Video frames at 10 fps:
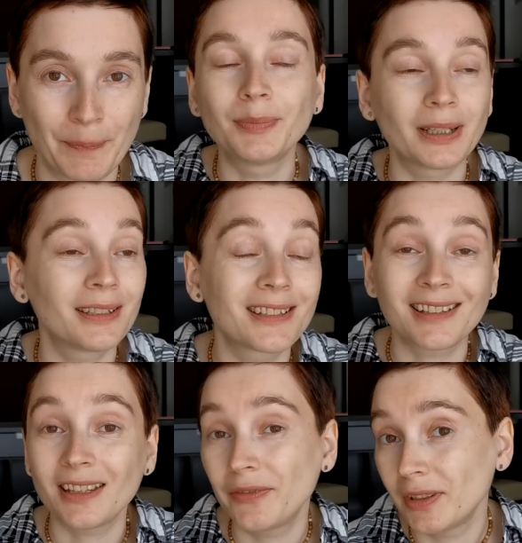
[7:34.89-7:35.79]
But
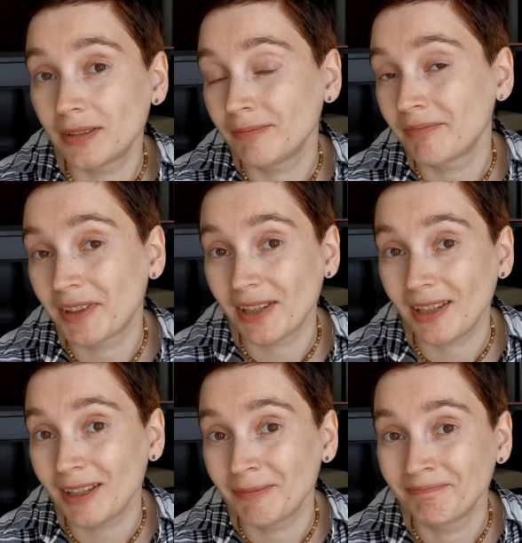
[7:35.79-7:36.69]
even
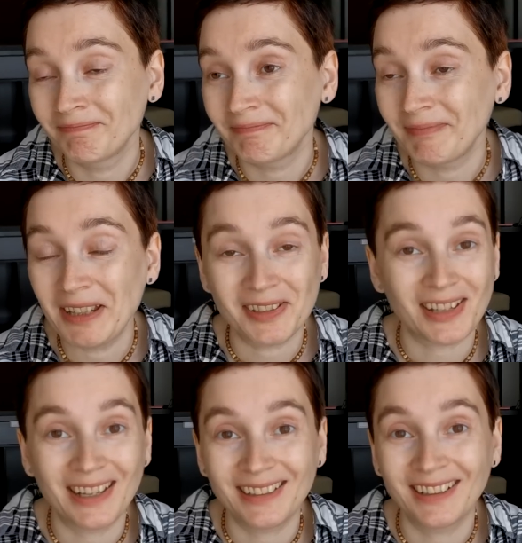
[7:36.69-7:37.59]
the
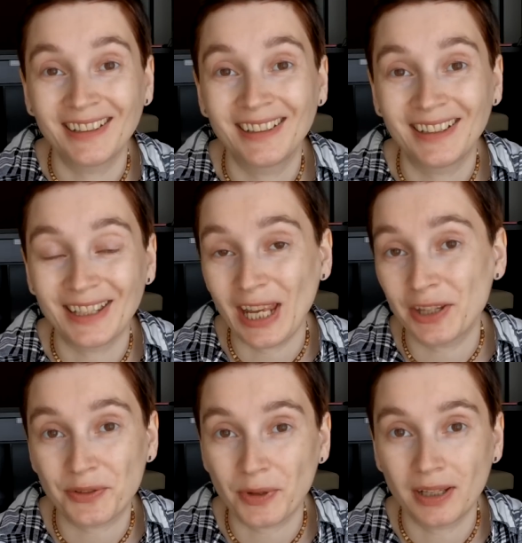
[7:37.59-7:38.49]
insane
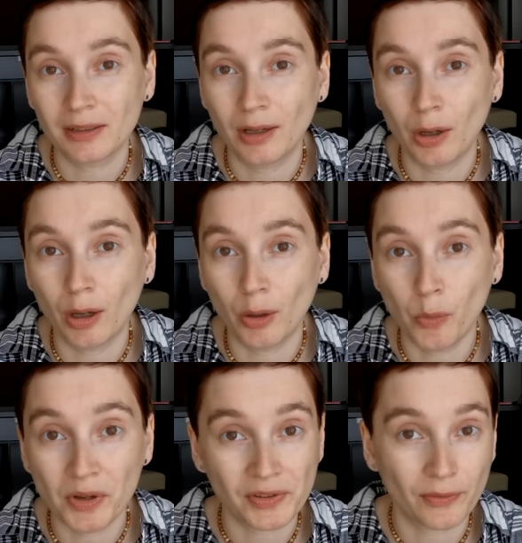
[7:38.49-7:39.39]
gate run
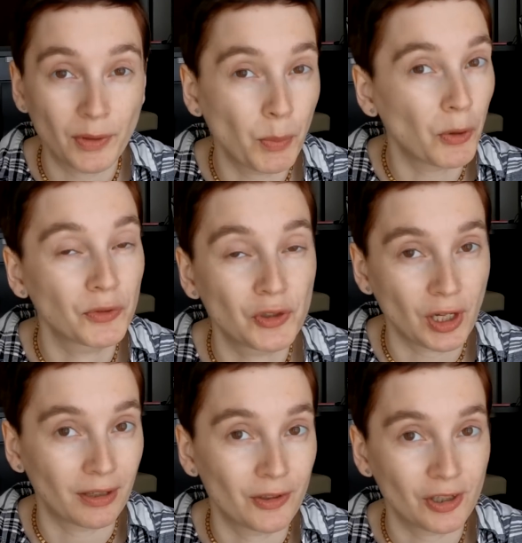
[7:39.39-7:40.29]
wasn't the most
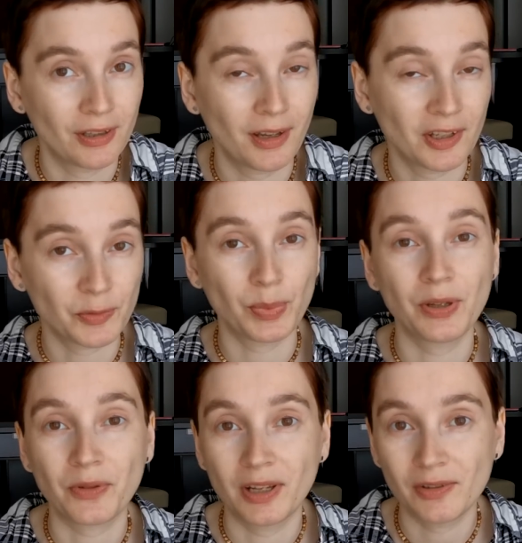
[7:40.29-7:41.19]
challenging
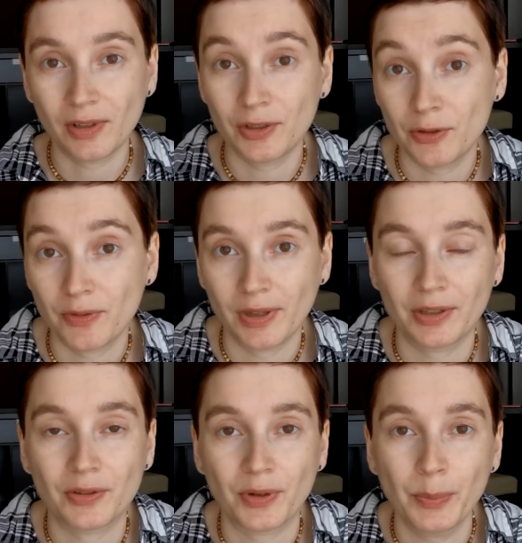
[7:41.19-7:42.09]
experience during
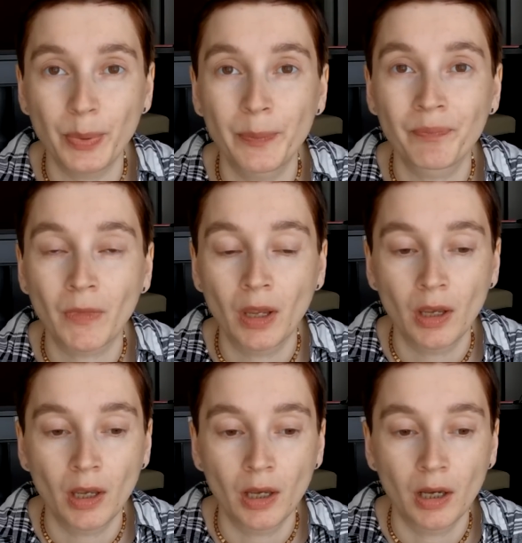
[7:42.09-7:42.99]
that trip.
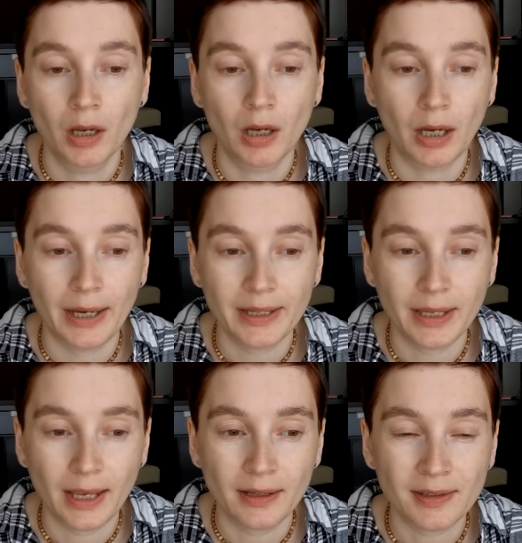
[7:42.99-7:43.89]
I
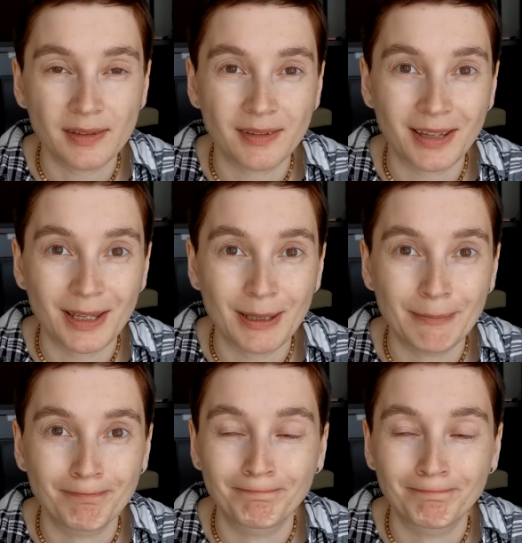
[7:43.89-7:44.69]
guess the